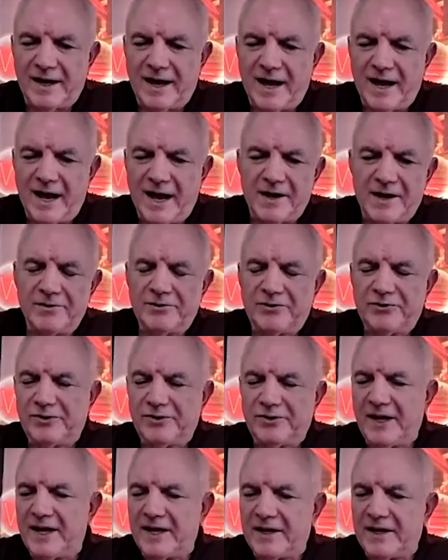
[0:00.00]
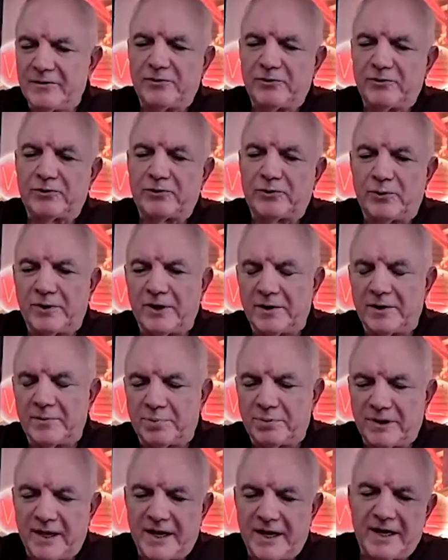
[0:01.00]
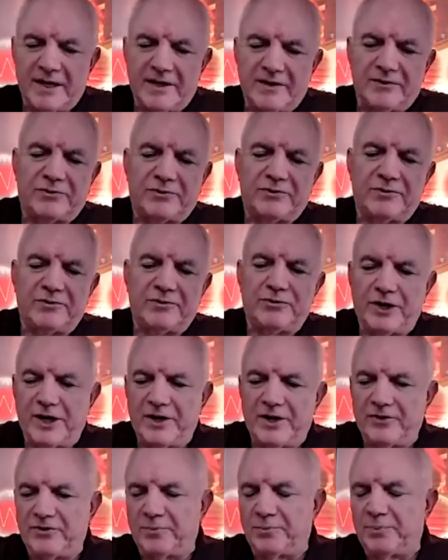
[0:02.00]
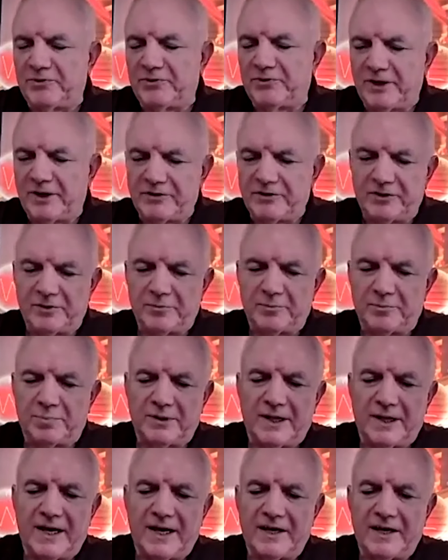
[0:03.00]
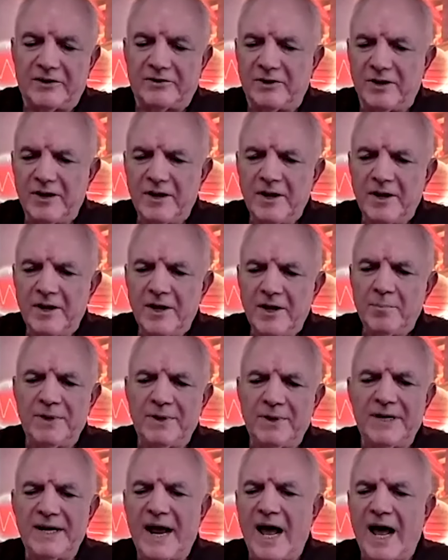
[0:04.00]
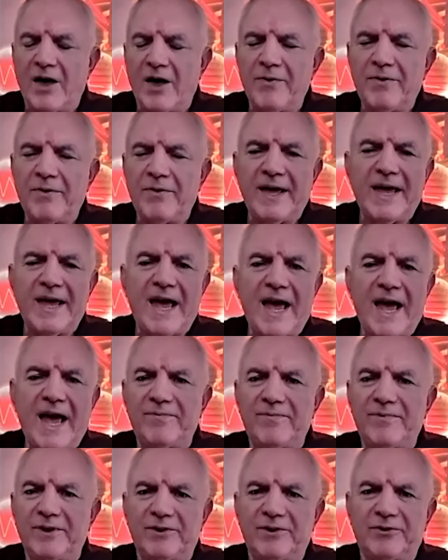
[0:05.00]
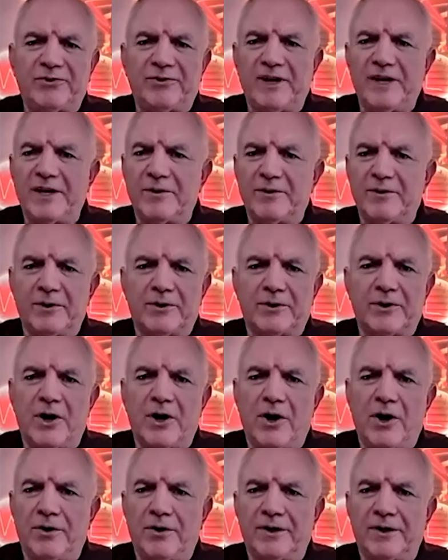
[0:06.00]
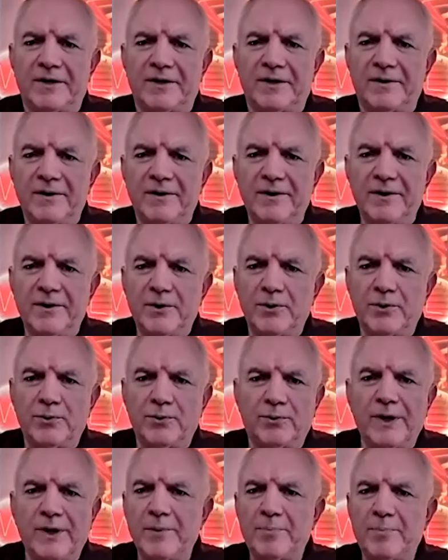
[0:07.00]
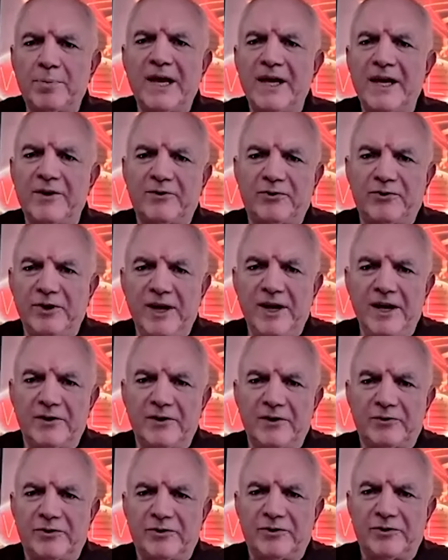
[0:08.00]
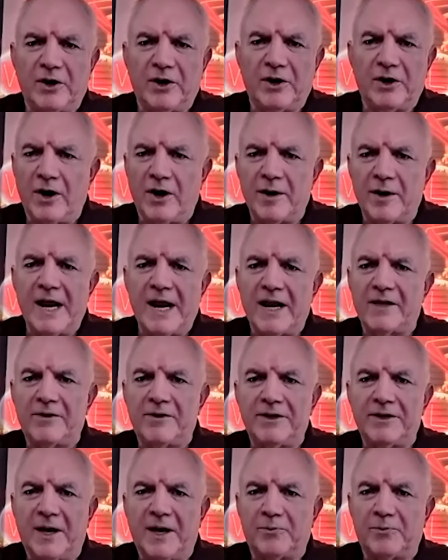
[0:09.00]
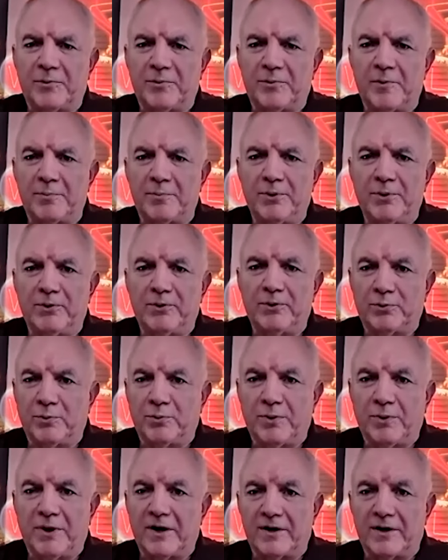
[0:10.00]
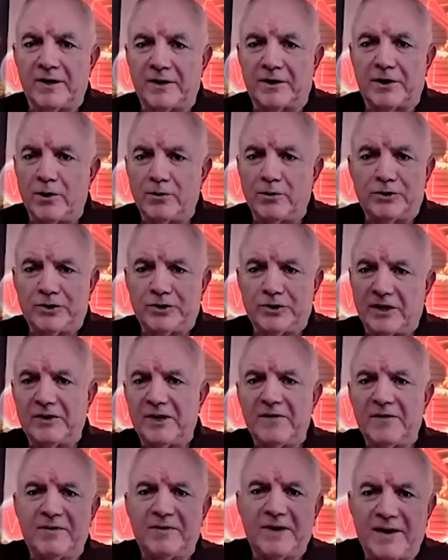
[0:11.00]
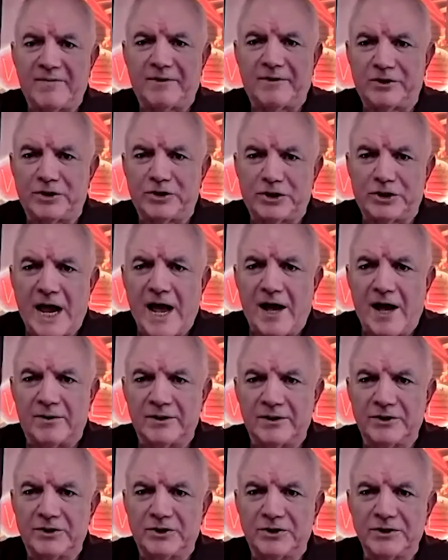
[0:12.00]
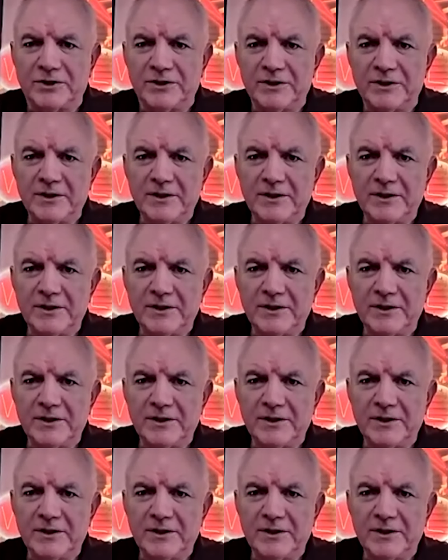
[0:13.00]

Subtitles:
I understand scoring plays, change of possession plays, but now they have this thing they're calling replay assist that automatically comes from a booth where a coach doesn't even have to challenge.